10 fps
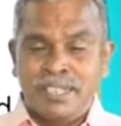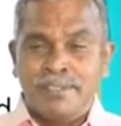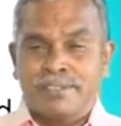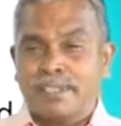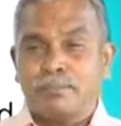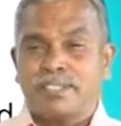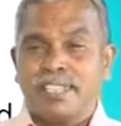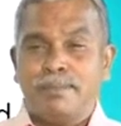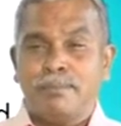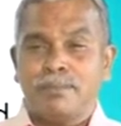
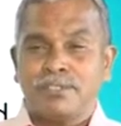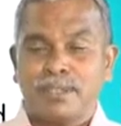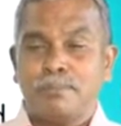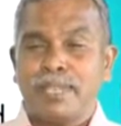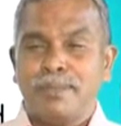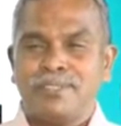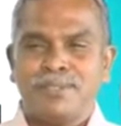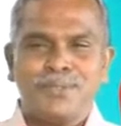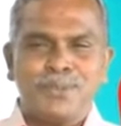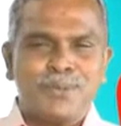Sometimes
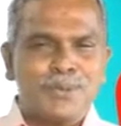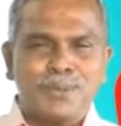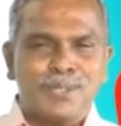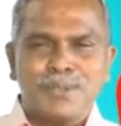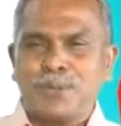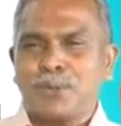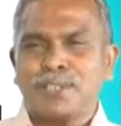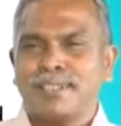if you go to the coastal